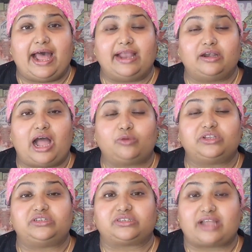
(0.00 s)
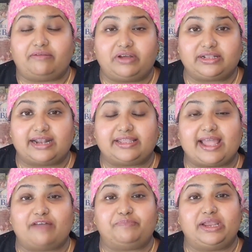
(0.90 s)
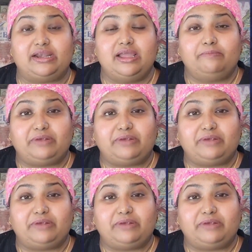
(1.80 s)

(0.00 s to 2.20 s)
and how they discover that they have been